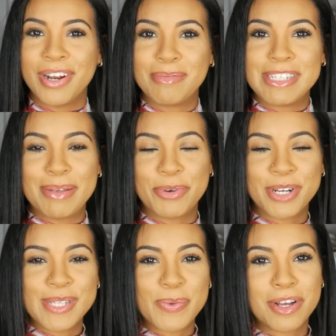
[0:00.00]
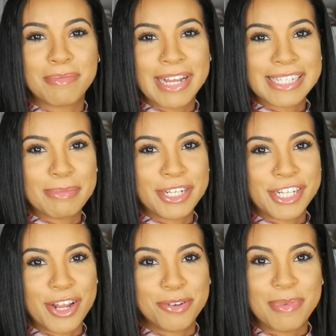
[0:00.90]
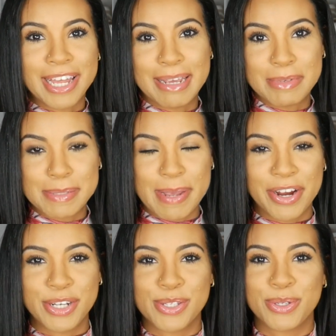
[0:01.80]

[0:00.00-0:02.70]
Hola, mis amores. Welcome back to my channel. My name is Mary.